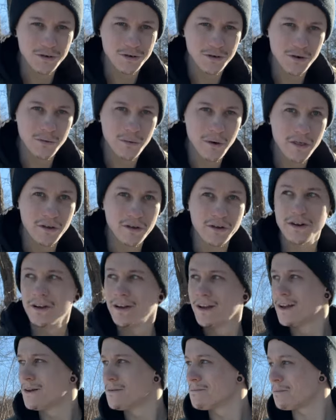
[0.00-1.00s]
degree weather
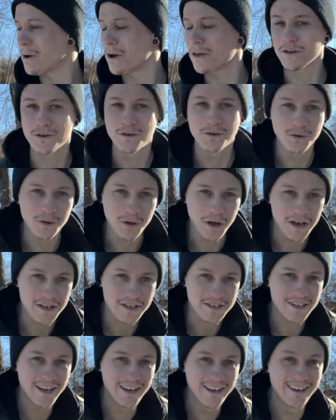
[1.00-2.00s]
by the cool
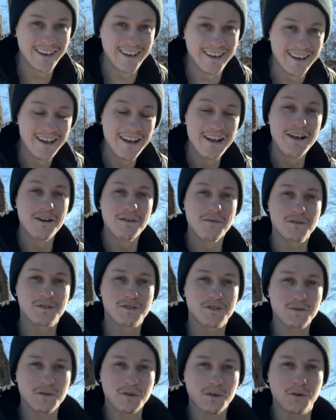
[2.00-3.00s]
ice, which
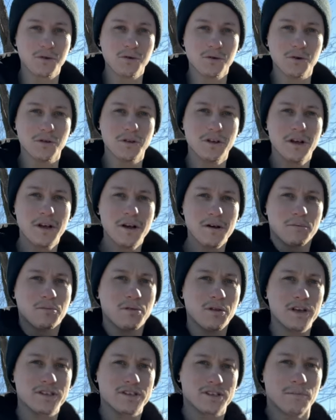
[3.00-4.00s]
is really cool.
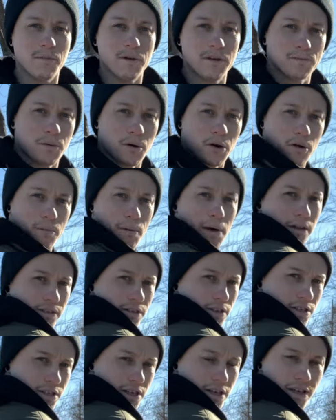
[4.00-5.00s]
Plus the best part about
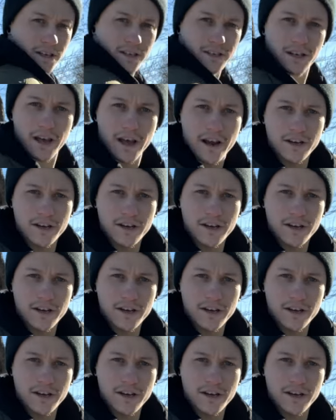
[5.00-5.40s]
this thing is it